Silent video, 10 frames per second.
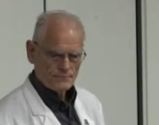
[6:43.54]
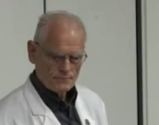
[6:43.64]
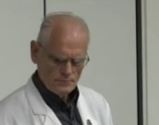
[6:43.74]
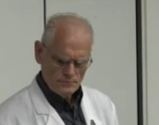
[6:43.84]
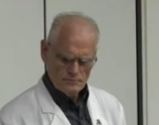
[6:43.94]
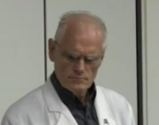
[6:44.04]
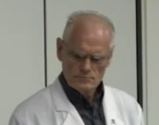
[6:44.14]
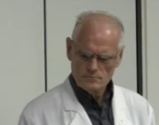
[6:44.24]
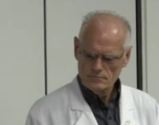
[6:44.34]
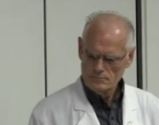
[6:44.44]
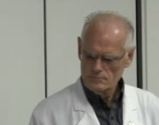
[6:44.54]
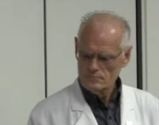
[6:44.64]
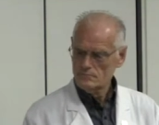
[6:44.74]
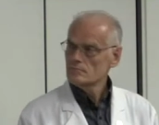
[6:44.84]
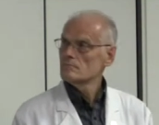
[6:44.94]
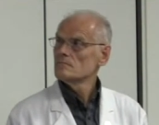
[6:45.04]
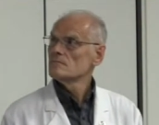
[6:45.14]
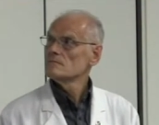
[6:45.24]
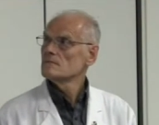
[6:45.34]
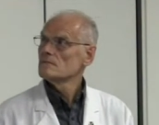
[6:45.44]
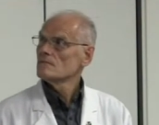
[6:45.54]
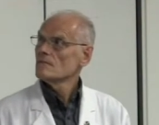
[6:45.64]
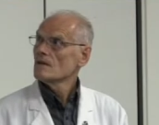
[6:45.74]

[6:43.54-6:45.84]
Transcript: No one is speaking in this clip.